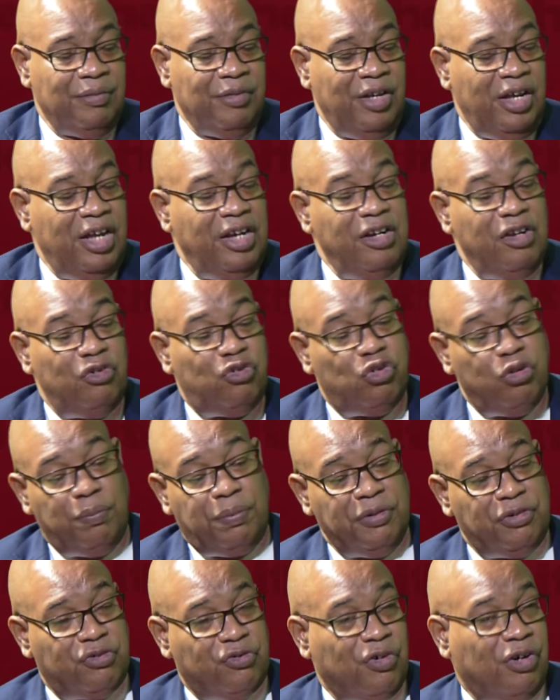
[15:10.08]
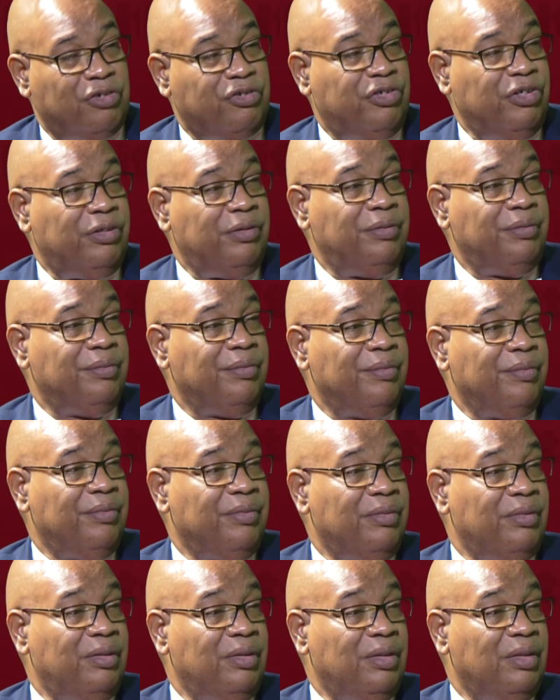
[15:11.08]
In the superstructure,
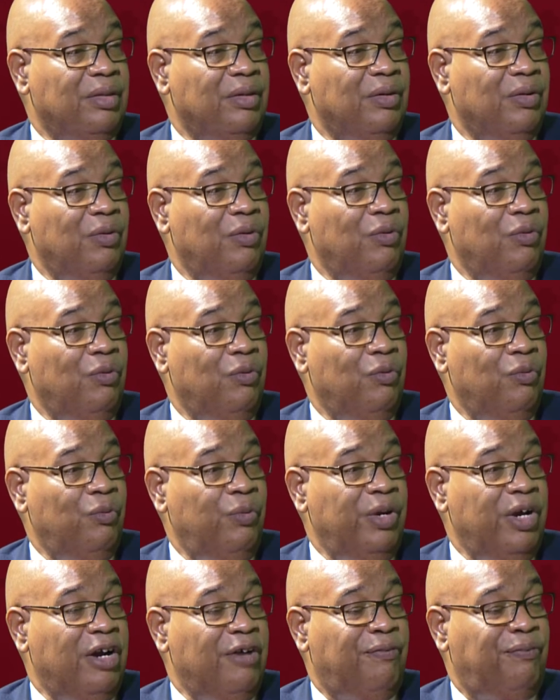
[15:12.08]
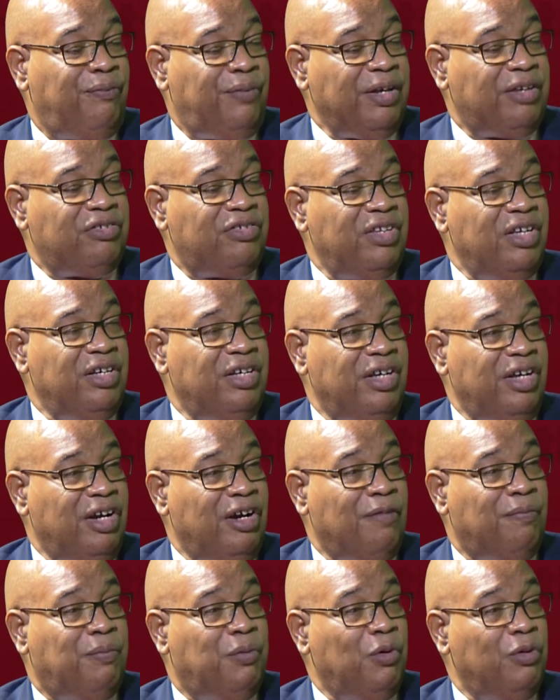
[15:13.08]
we are fixing the
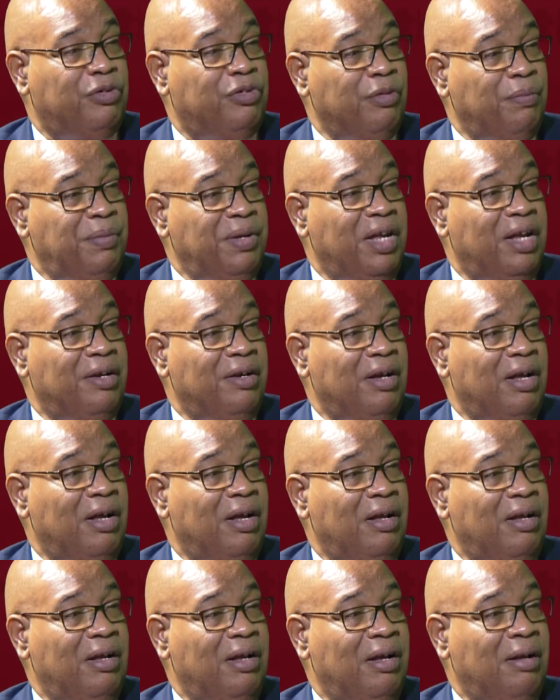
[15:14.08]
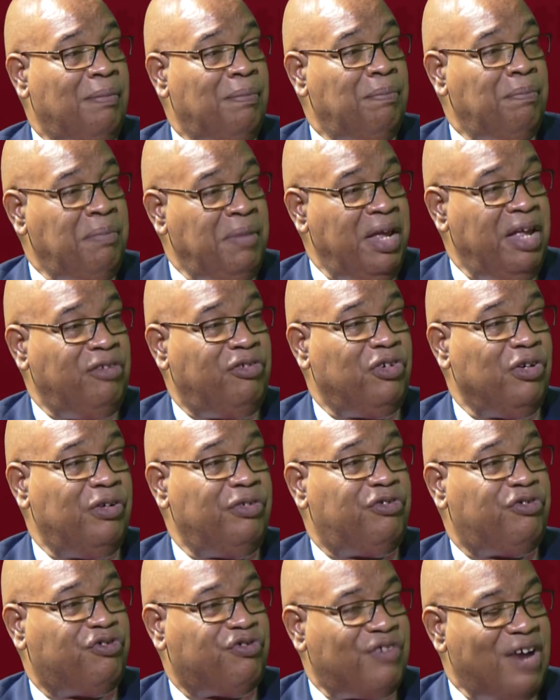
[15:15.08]
airport to be a major
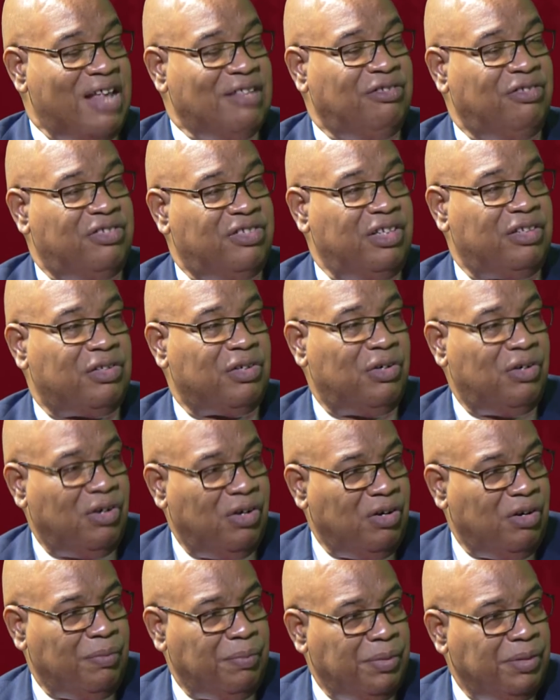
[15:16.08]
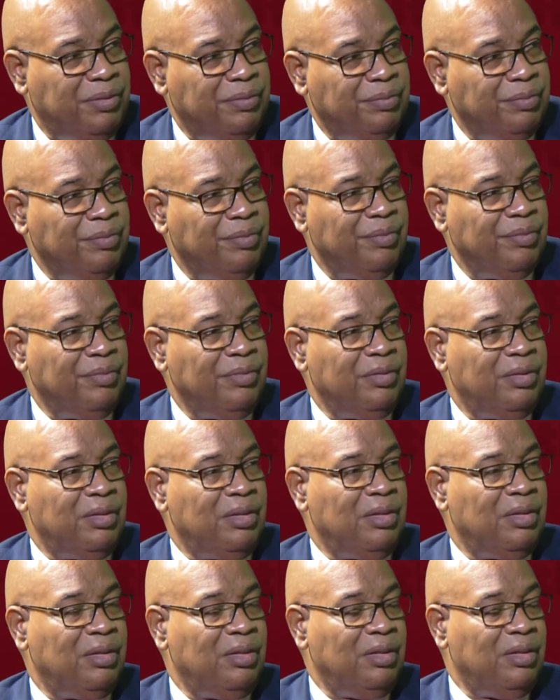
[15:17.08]
transit hub.
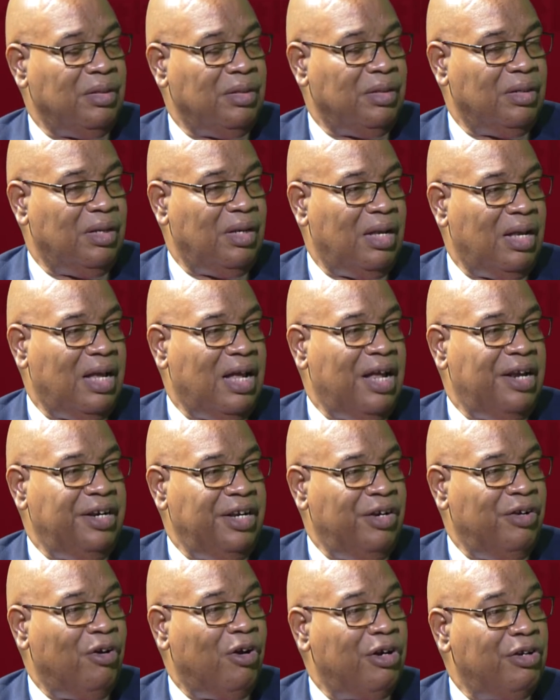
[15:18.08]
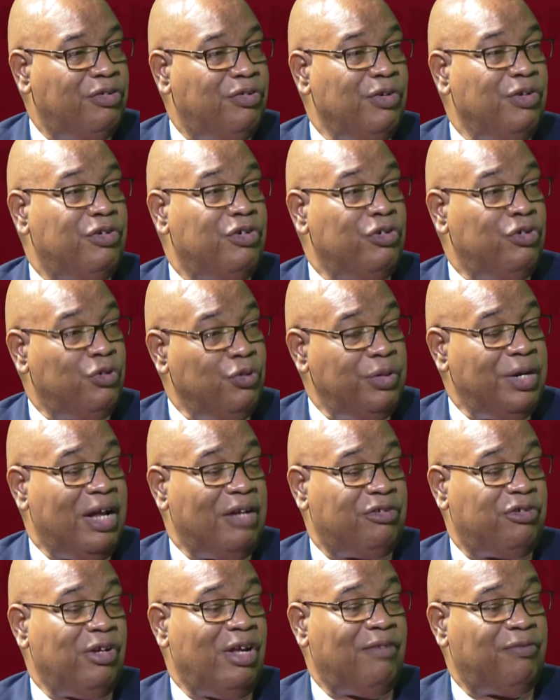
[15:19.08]
And in order to you to do
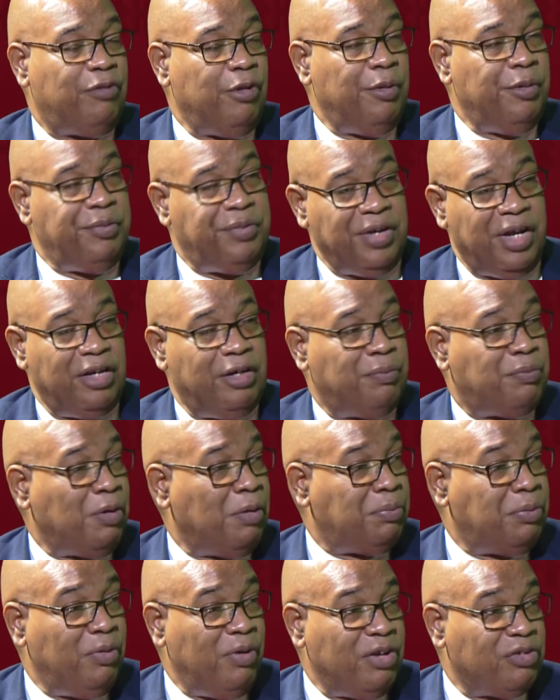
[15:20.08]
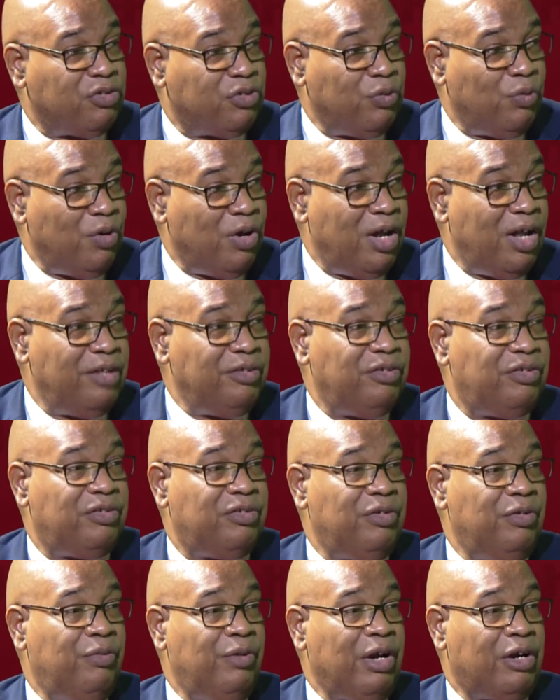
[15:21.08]
that, you have to be able to get the proper restaurants,
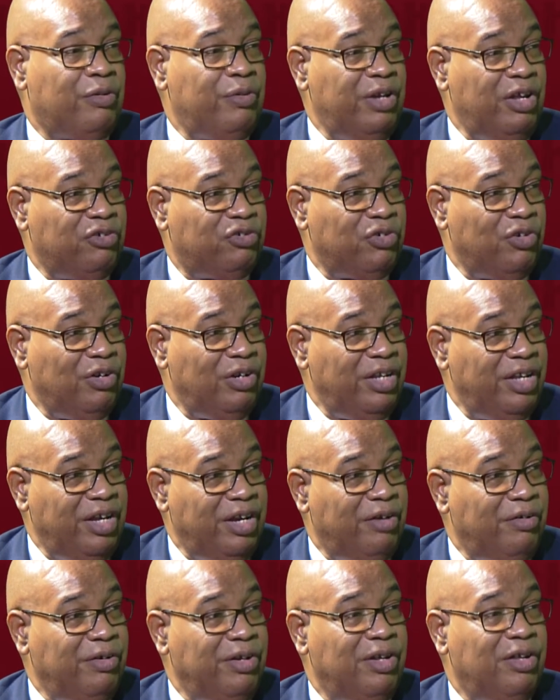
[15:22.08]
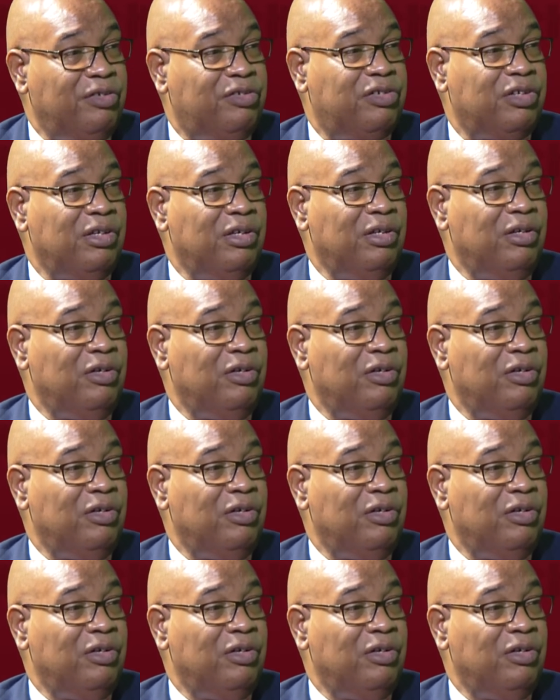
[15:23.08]
the recreational areas,